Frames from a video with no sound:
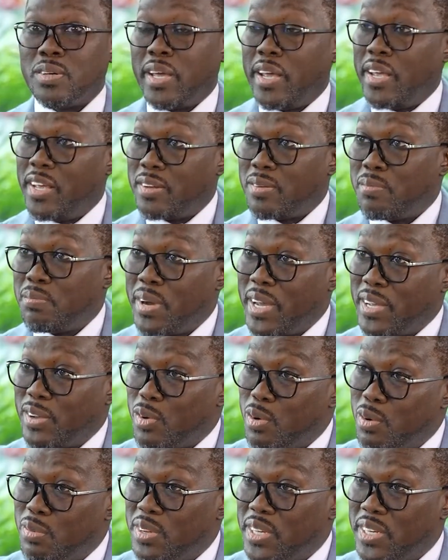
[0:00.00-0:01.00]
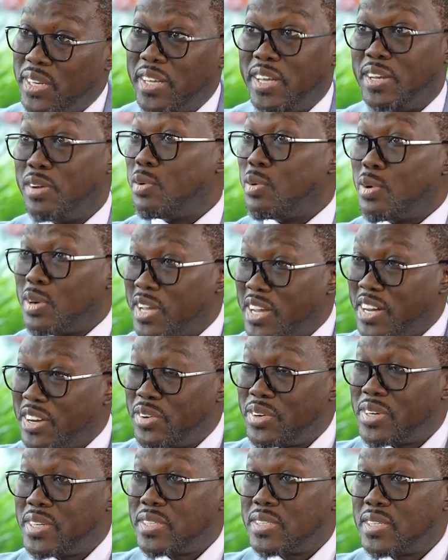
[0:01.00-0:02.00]
hit by COVID in all
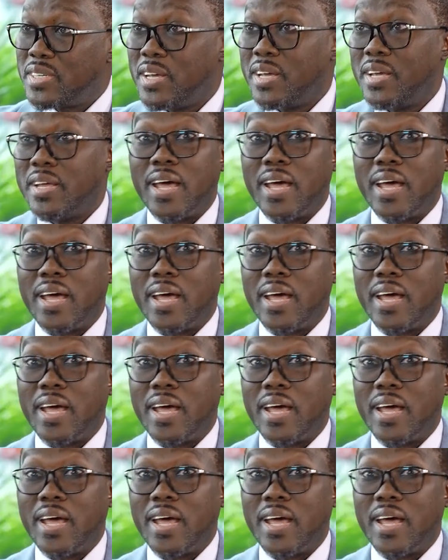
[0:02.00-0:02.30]
countries,